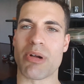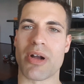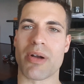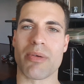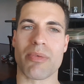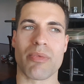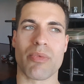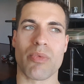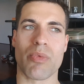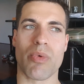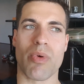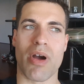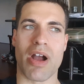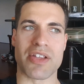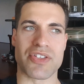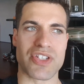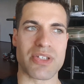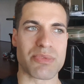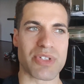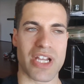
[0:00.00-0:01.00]
But
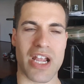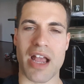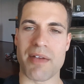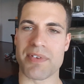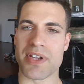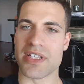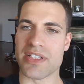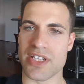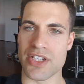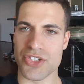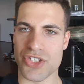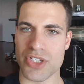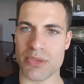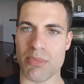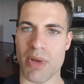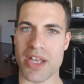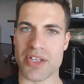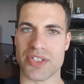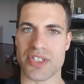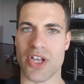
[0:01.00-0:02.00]
it seems like I've
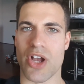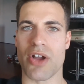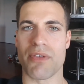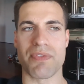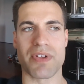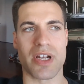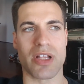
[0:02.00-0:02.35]
conditioned myself,